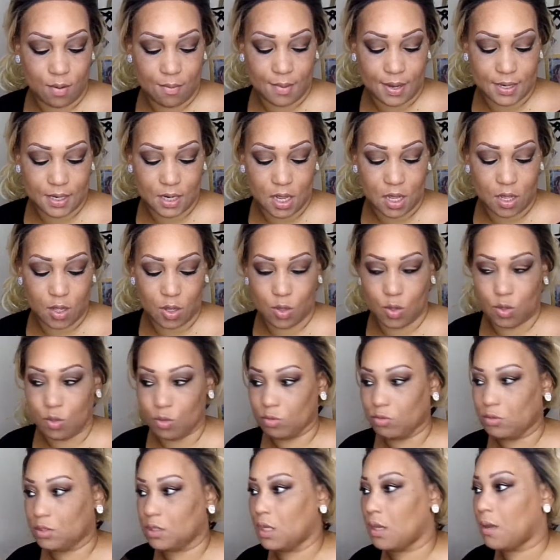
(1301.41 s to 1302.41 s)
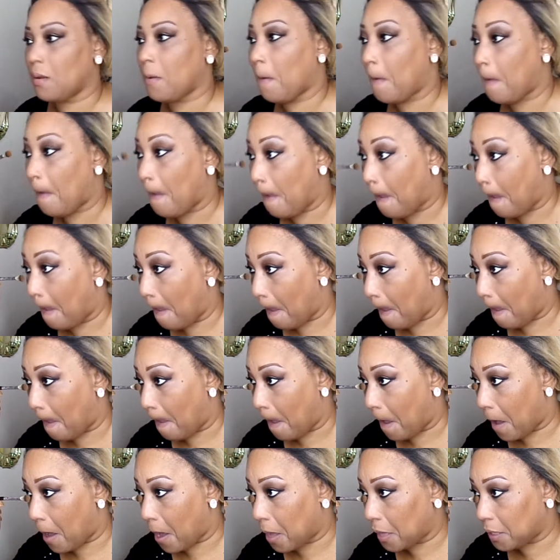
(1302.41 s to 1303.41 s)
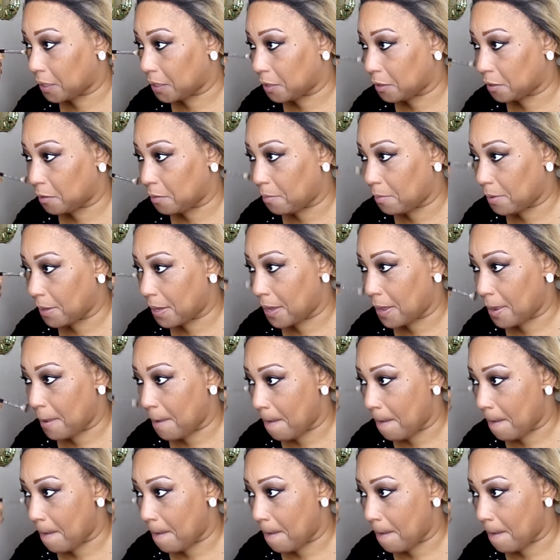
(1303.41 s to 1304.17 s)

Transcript: my nose a little bit.